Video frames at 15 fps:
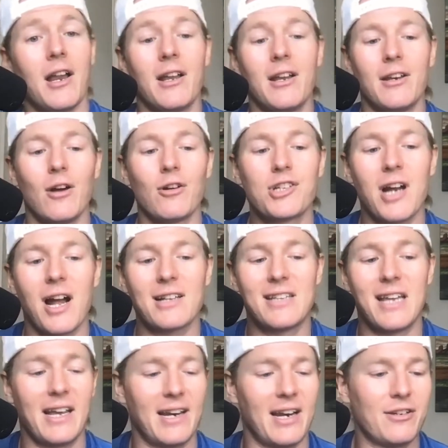No shots
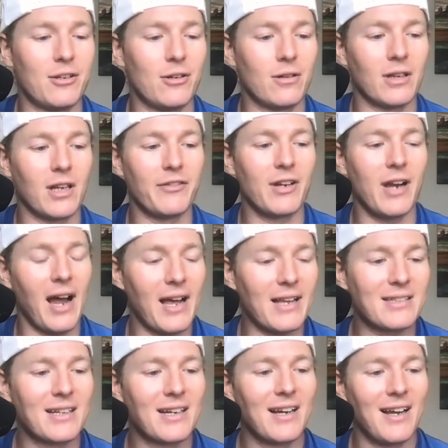taken at Duke. Love you
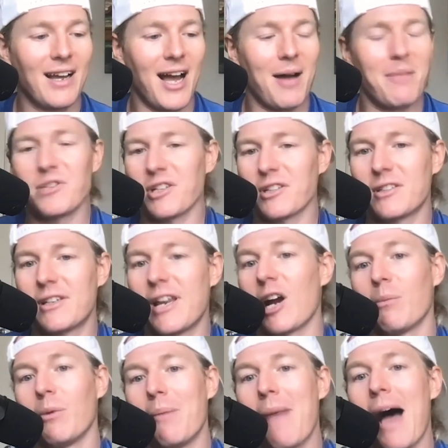guys. I'm just
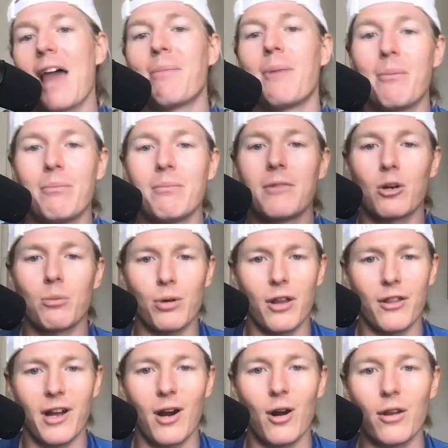terrible at math. My little
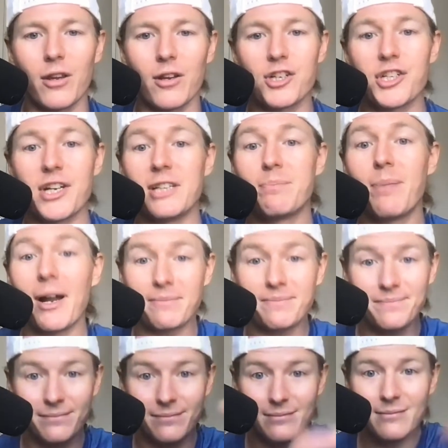brother got all those genes. But
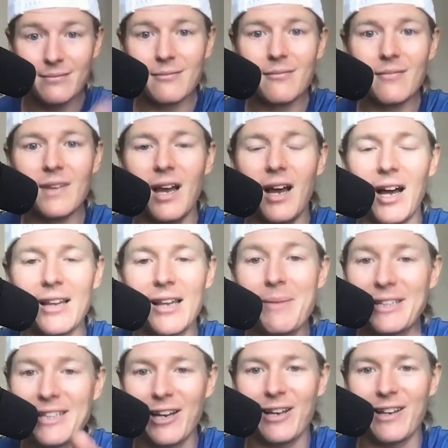let me
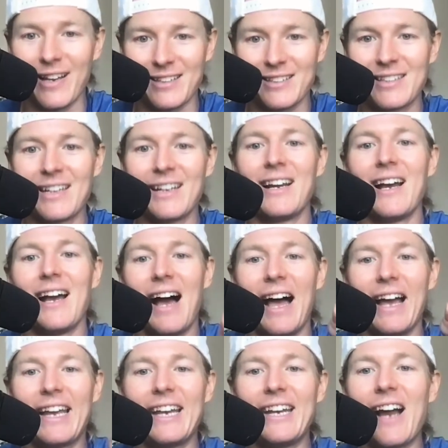tell you this.
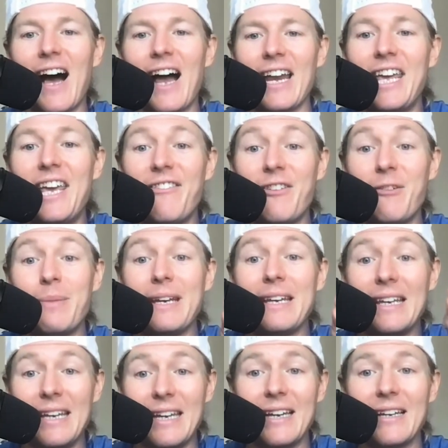I cannot even
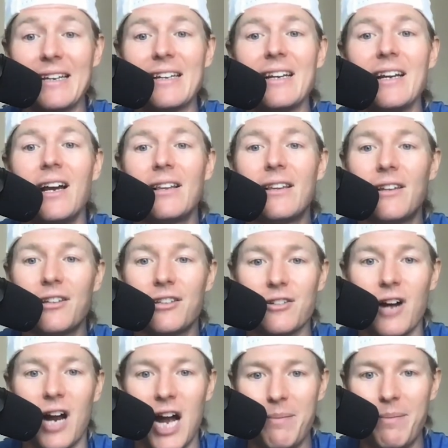begin to
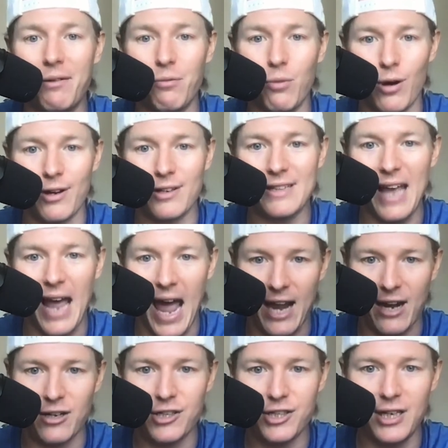describe in words the
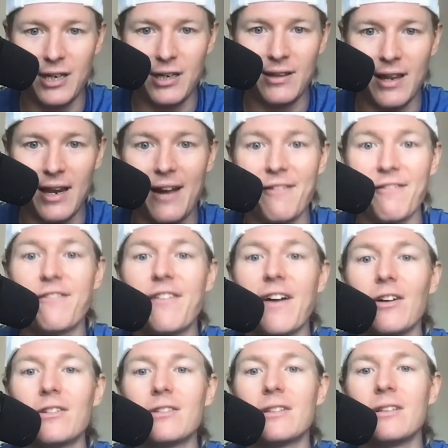energy that I
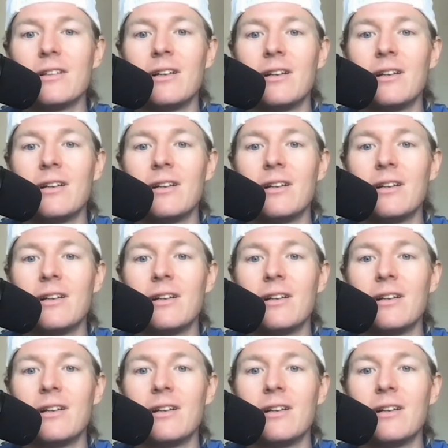felt